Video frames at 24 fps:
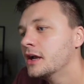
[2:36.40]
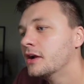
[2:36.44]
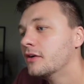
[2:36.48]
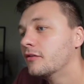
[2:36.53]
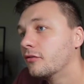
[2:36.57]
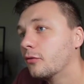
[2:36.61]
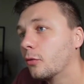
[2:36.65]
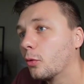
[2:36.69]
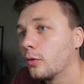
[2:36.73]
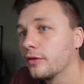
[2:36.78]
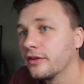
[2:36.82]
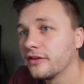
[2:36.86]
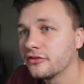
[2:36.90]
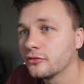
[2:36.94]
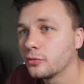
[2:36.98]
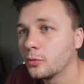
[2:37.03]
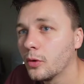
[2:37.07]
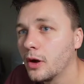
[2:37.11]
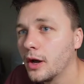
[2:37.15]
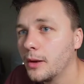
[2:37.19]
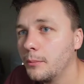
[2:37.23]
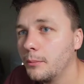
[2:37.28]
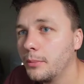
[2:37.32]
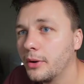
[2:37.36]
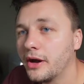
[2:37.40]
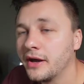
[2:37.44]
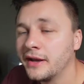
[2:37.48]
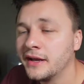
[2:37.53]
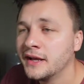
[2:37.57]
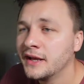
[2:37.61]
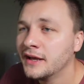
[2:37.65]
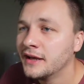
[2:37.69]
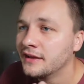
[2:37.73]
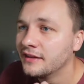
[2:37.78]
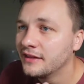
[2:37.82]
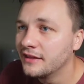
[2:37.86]
for this one, but
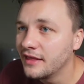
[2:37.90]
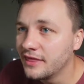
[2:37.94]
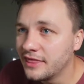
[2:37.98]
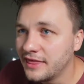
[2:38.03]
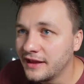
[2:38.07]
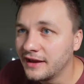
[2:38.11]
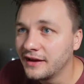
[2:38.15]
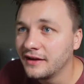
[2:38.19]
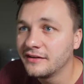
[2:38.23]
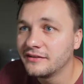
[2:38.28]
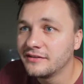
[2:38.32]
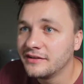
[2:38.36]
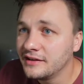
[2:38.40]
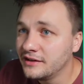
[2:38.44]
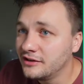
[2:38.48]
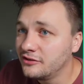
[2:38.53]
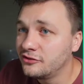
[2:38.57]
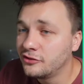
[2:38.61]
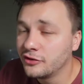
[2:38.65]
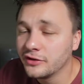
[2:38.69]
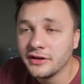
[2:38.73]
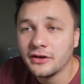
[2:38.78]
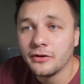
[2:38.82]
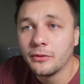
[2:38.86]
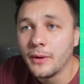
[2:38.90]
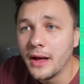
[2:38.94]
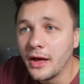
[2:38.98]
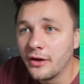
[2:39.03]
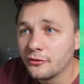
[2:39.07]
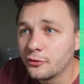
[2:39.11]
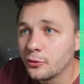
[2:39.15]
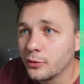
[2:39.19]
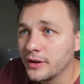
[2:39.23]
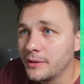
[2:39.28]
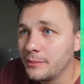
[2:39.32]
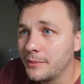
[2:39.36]
the thing is, he should get around
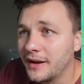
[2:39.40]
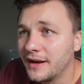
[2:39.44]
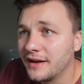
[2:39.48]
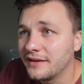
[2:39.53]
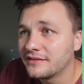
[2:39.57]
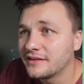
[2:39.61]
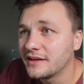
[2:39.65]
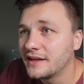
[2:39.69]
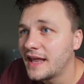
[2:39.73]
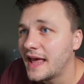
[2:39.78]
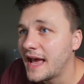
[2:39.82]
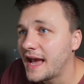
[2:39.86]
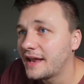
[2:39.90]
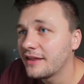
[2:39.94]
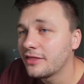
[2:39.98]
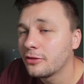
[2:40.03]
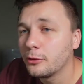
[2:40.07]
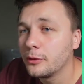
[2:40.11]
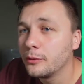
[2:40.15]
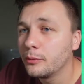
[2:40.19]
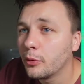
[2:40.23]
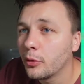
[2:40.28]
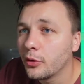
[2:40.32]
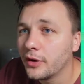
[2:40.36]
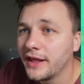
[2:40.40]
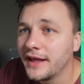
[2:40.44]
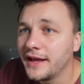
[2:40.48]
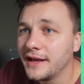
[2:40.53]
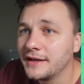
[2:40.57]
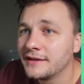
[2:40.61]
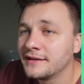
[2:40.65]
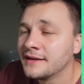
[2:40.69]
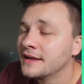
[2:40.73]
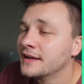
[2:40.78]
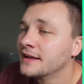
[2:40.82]
20 minutes, and at 3.8.